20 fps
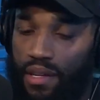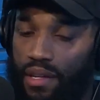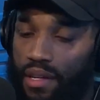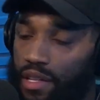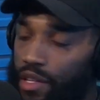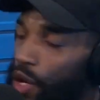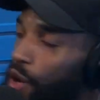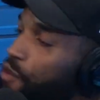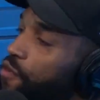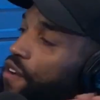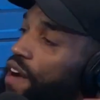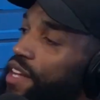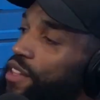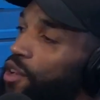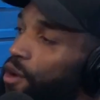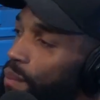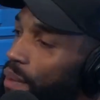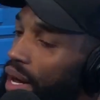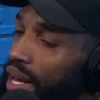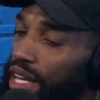Don't fight
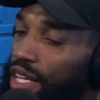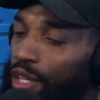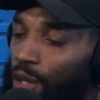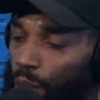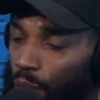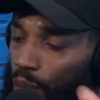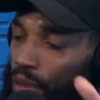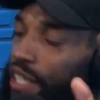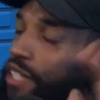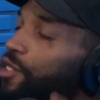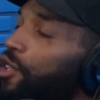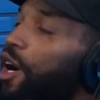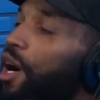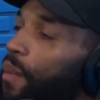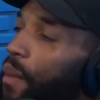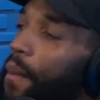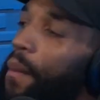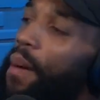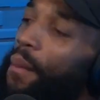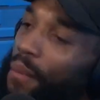nobody. He go, but when they talk
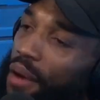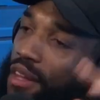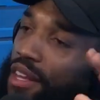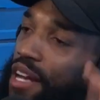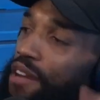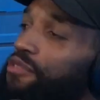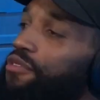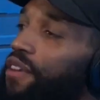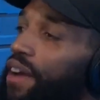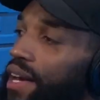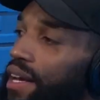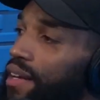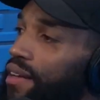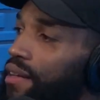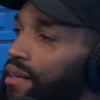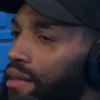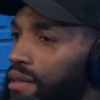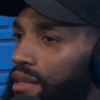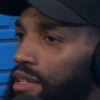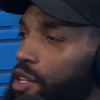about my mother, I fight.
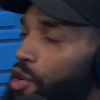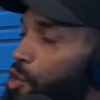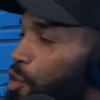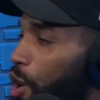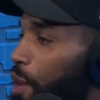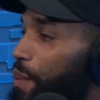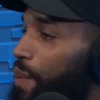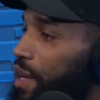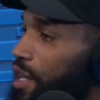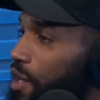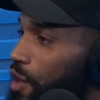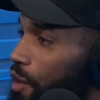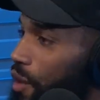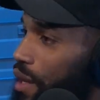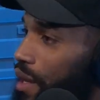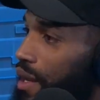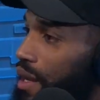You grew up in New York.